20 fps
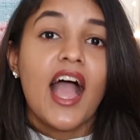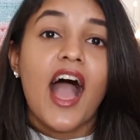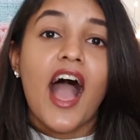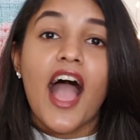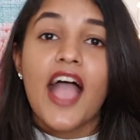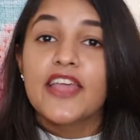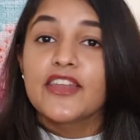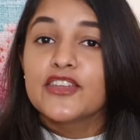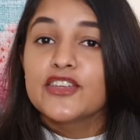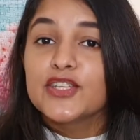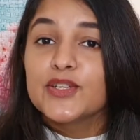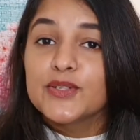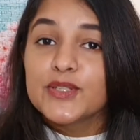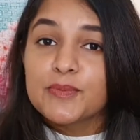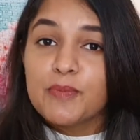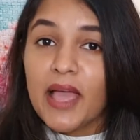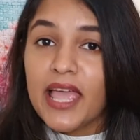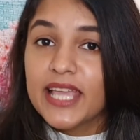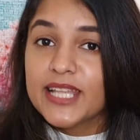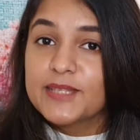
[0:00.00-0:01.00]
I reduced
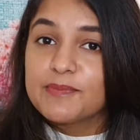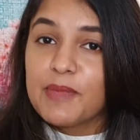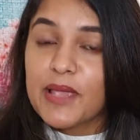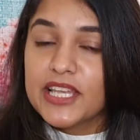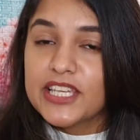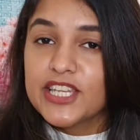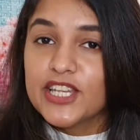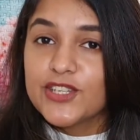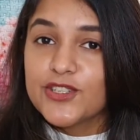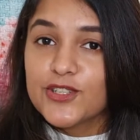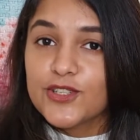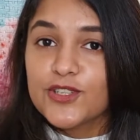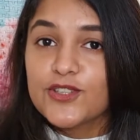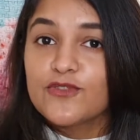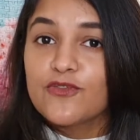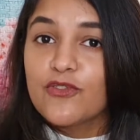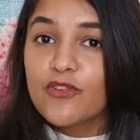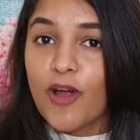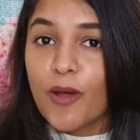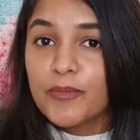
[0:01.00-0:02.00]
my expectations
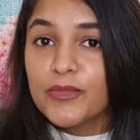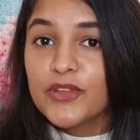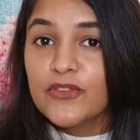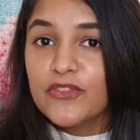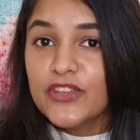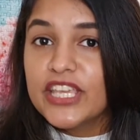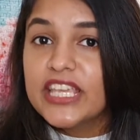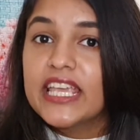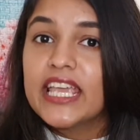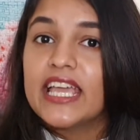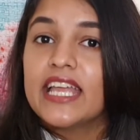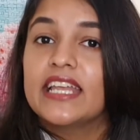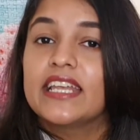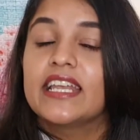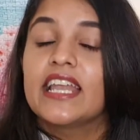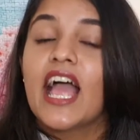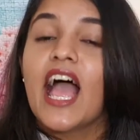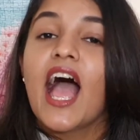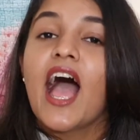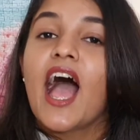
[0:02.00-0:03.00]
from the
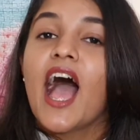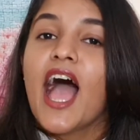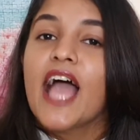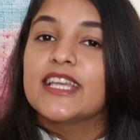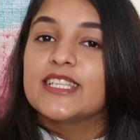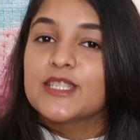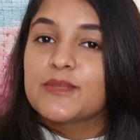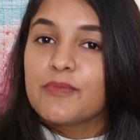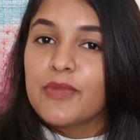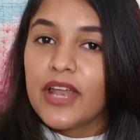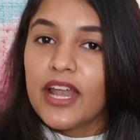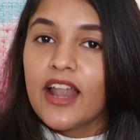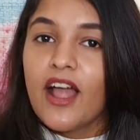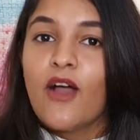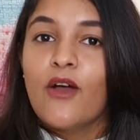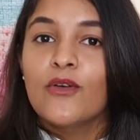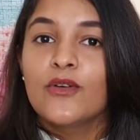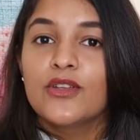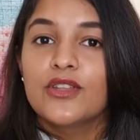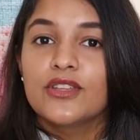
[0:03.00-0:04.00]
weekend. I spread
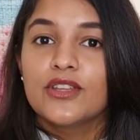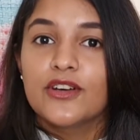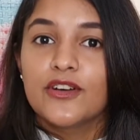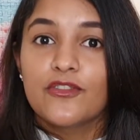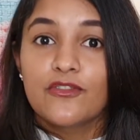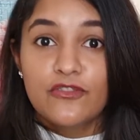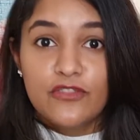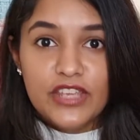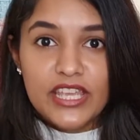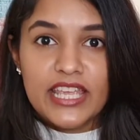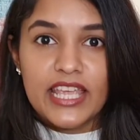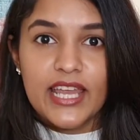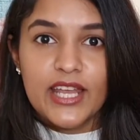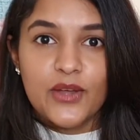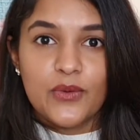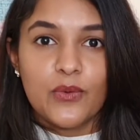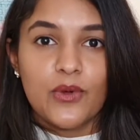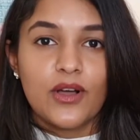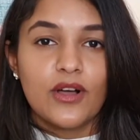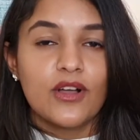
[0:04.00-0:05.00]
out the
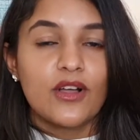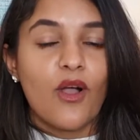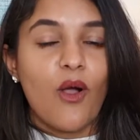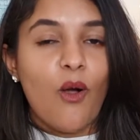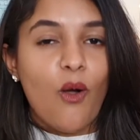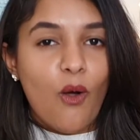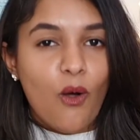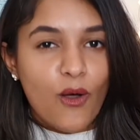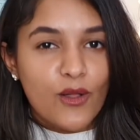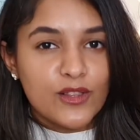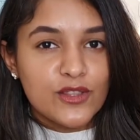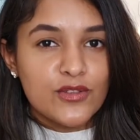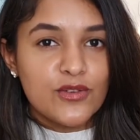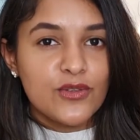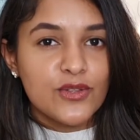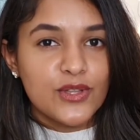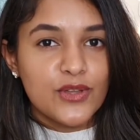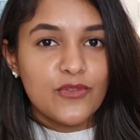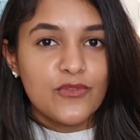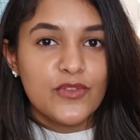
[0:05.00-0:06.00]
weekend work all
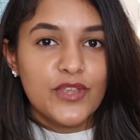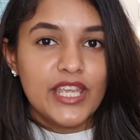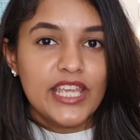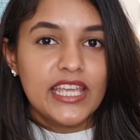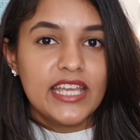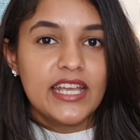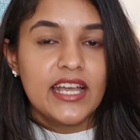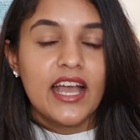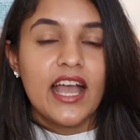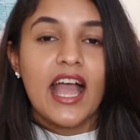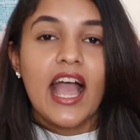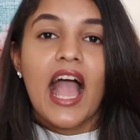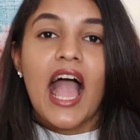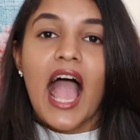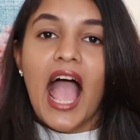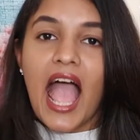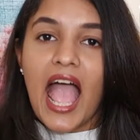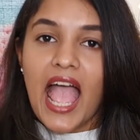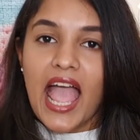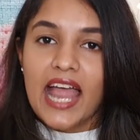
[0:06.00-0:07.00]
through the week,
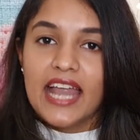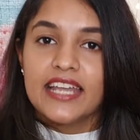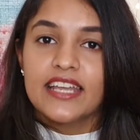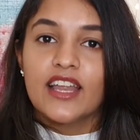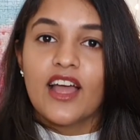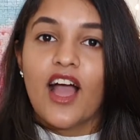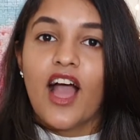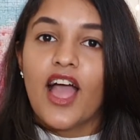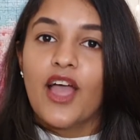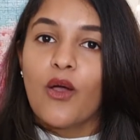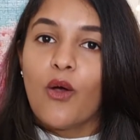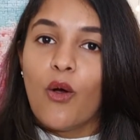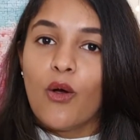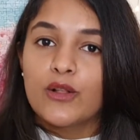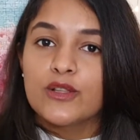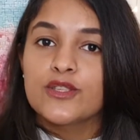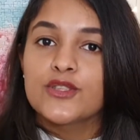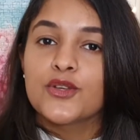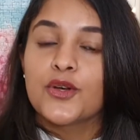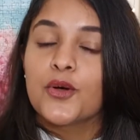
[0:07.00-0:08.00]
and I
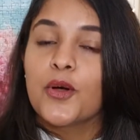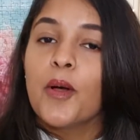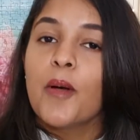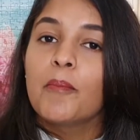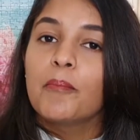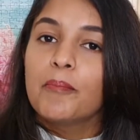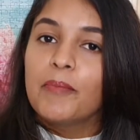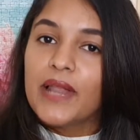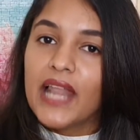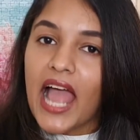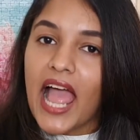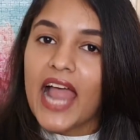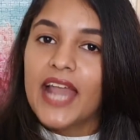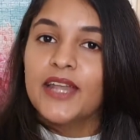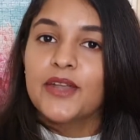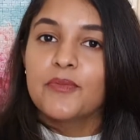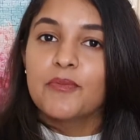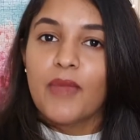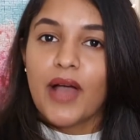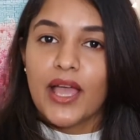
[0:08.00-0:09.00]
also
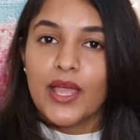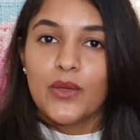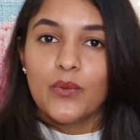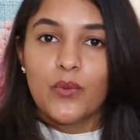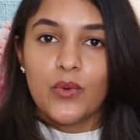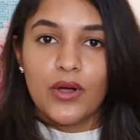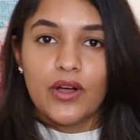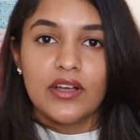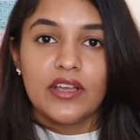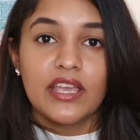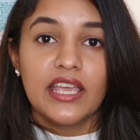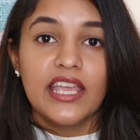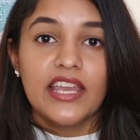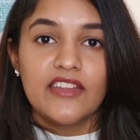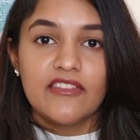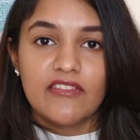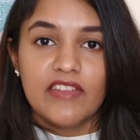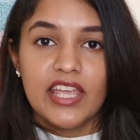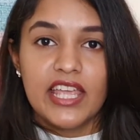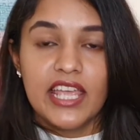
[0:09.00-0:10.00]
planned my work in a
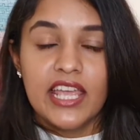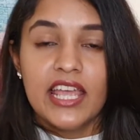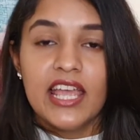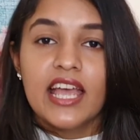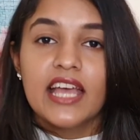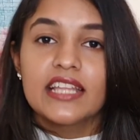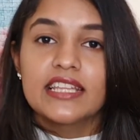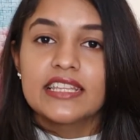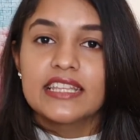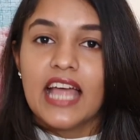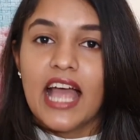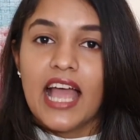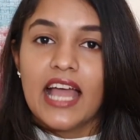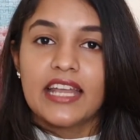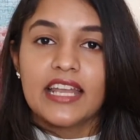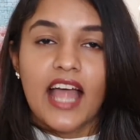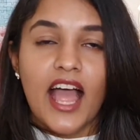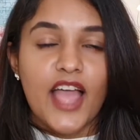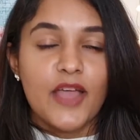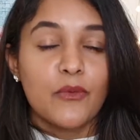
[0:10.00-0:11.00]
way
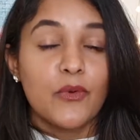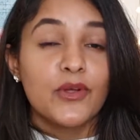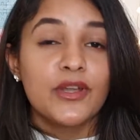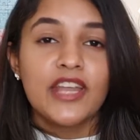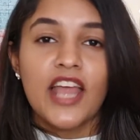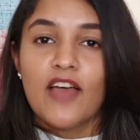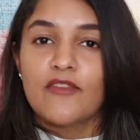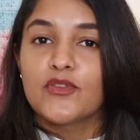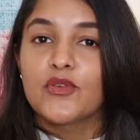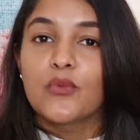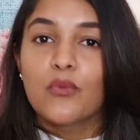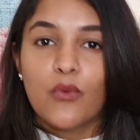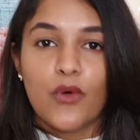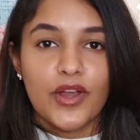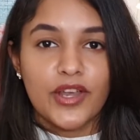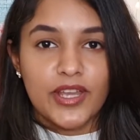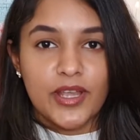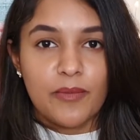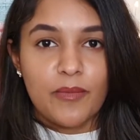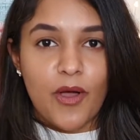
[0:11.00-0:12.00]
that I wouldn't have to
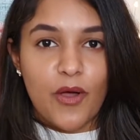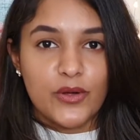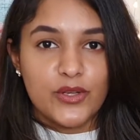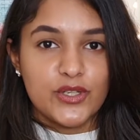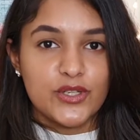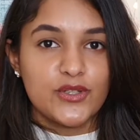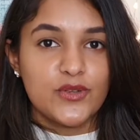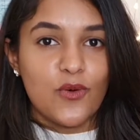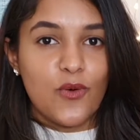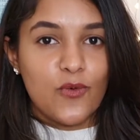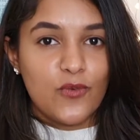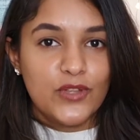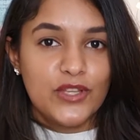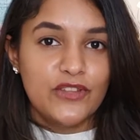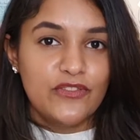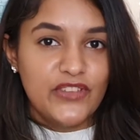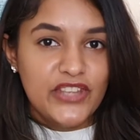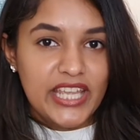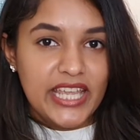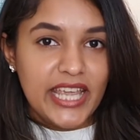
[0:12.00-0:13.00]
worry about it over the
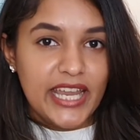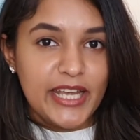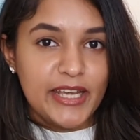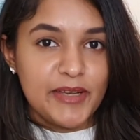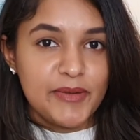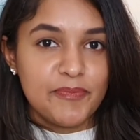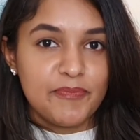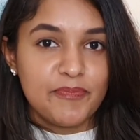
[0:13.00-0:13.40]
weekend.